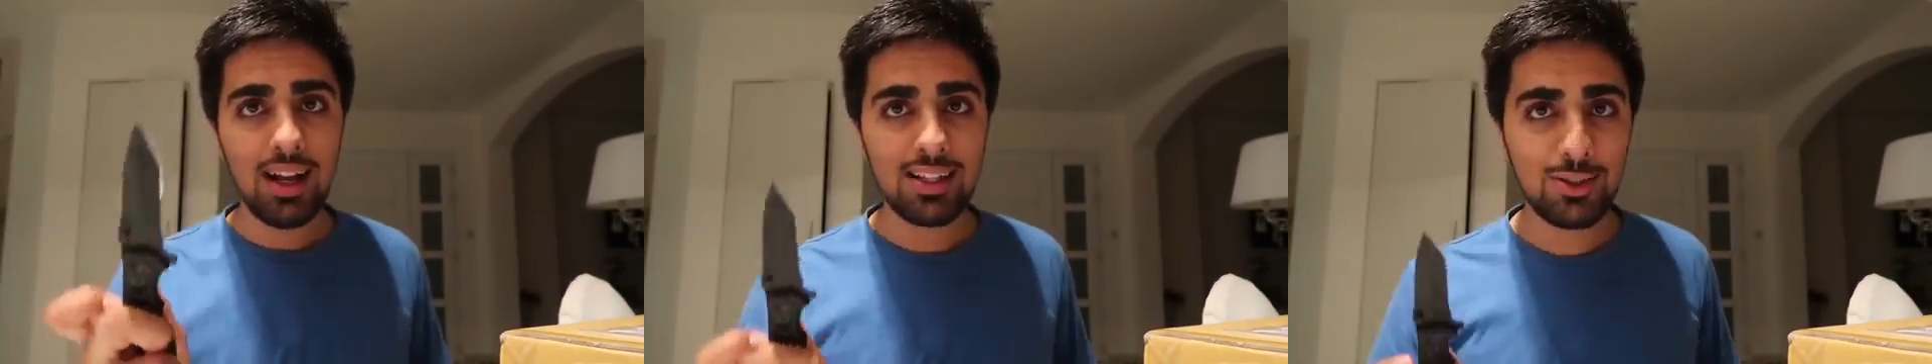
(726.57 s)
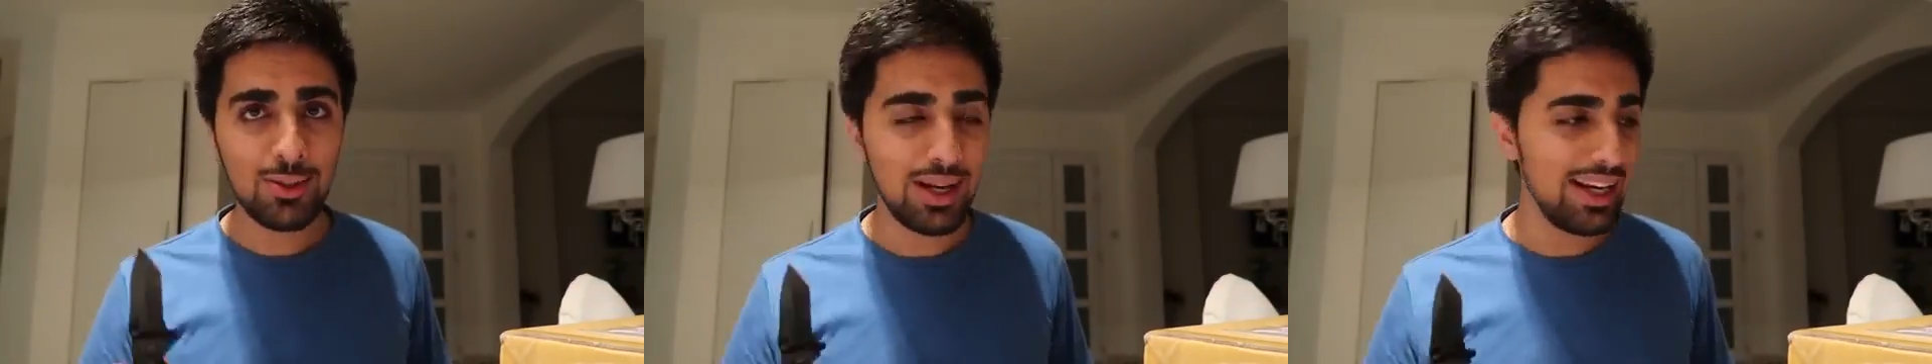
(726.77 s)

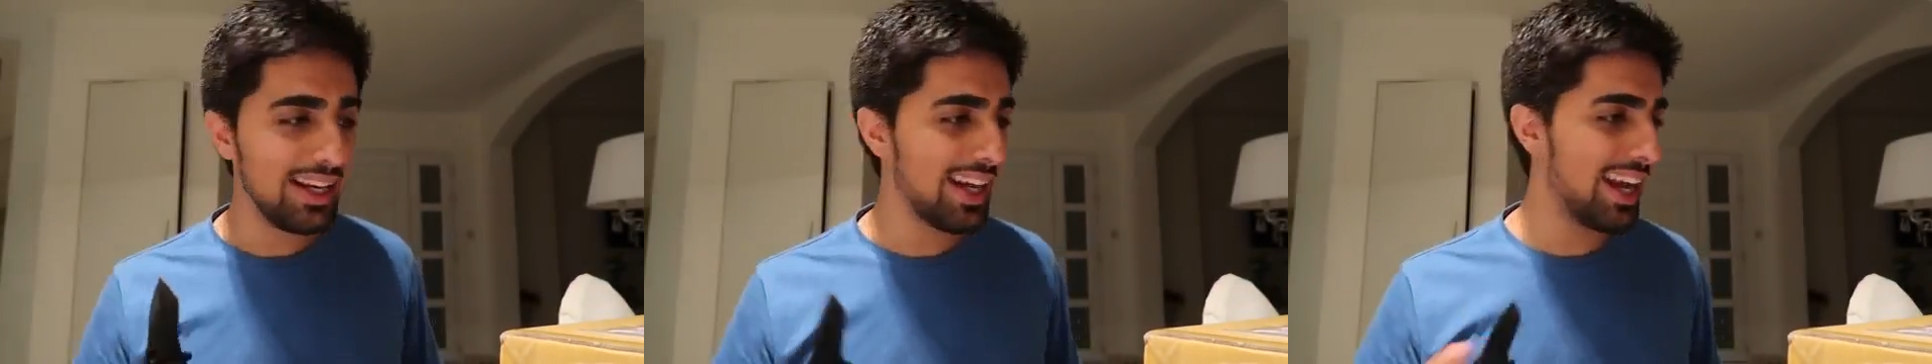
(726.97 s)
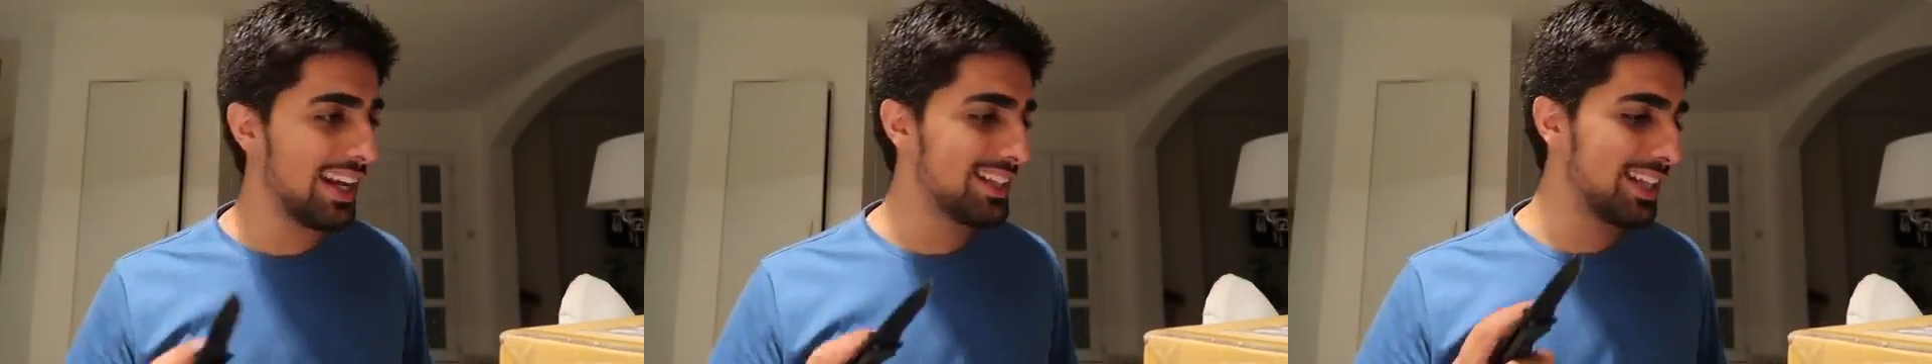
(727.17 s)
let's
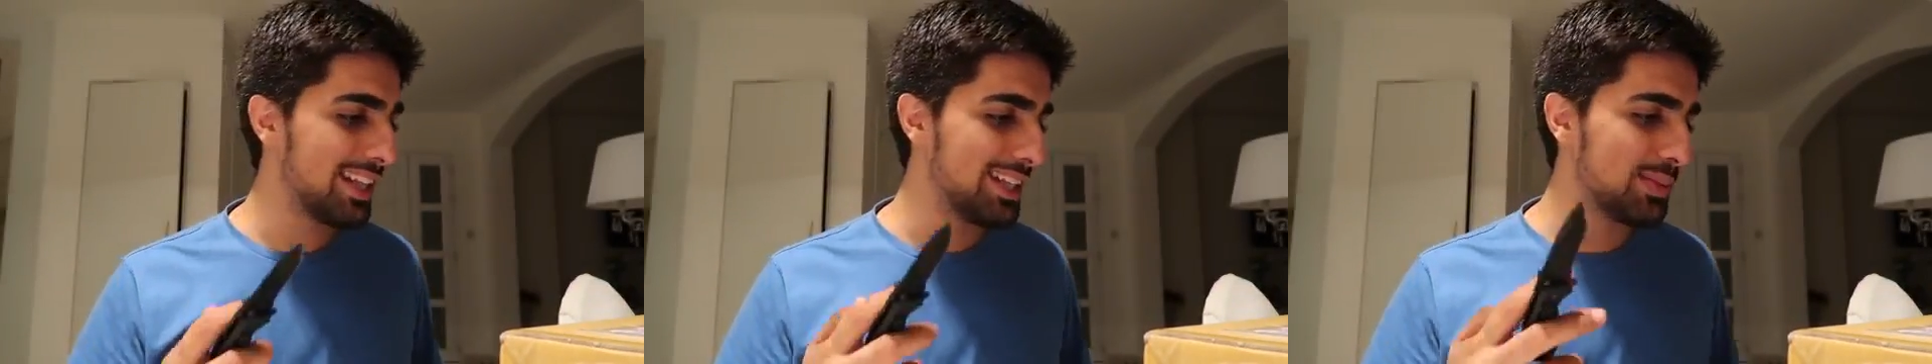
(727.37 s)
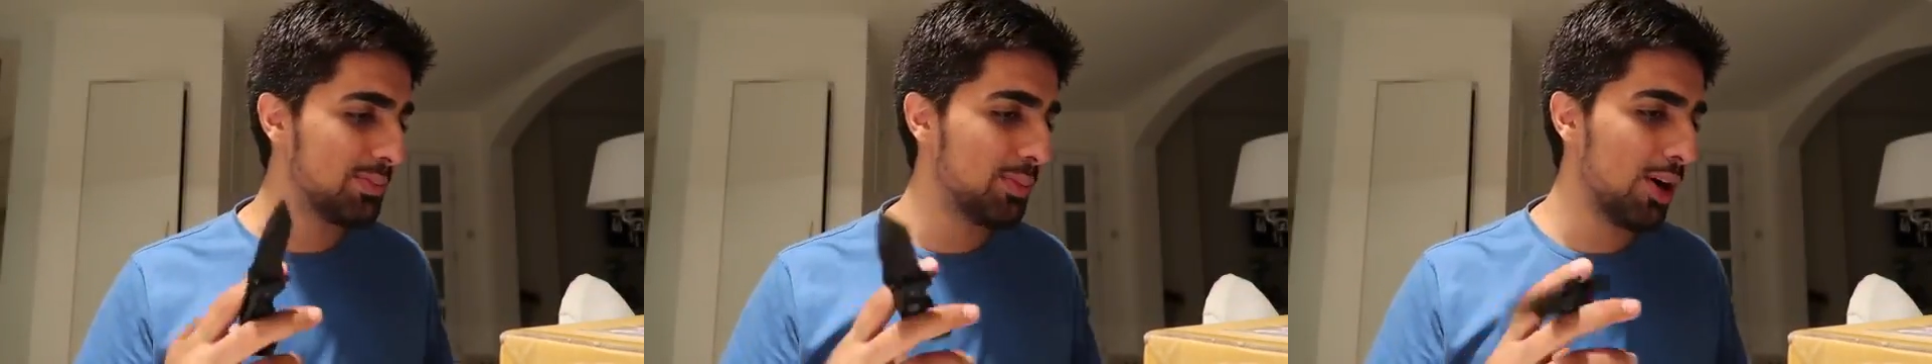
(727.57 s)
quickly get into
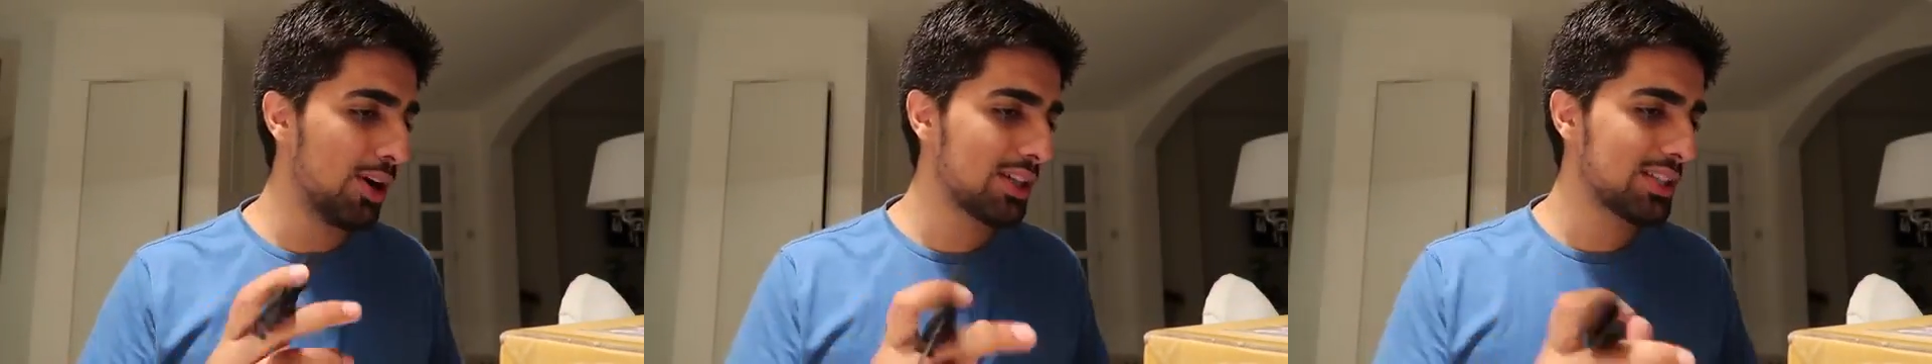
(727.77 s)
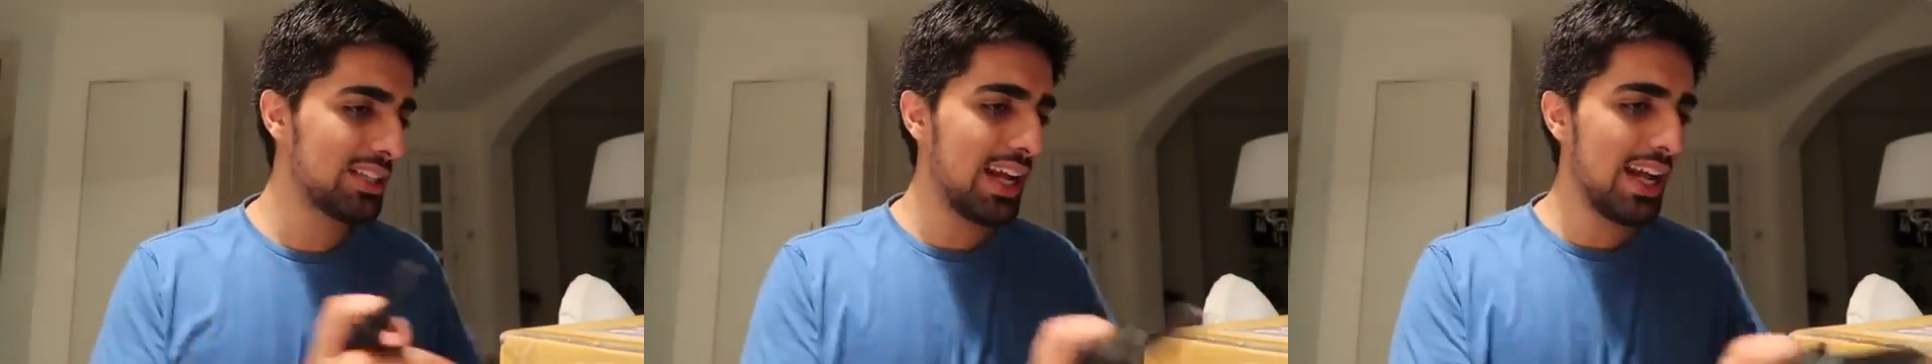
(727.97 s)
this box